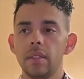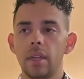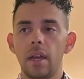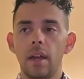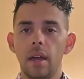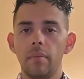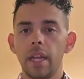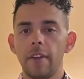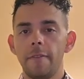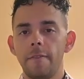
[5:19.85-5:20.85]
Uh, I'm
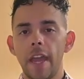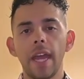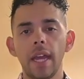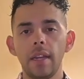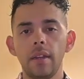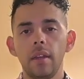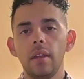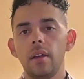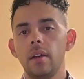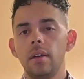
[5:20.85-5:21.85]
not a fan
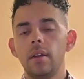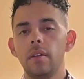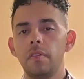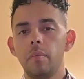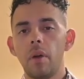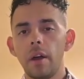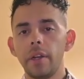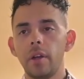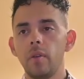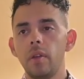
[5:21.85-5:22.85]
of
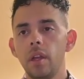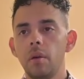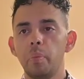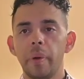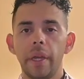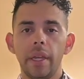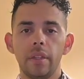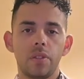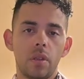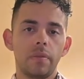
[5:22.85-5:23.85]
mono, but
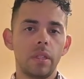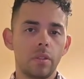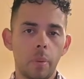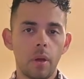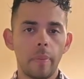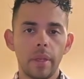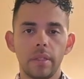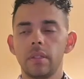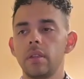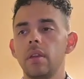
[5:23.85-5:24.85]
it serves its
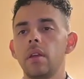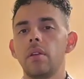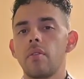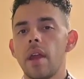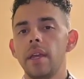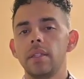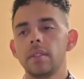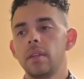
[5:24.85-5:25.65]
purpose, right?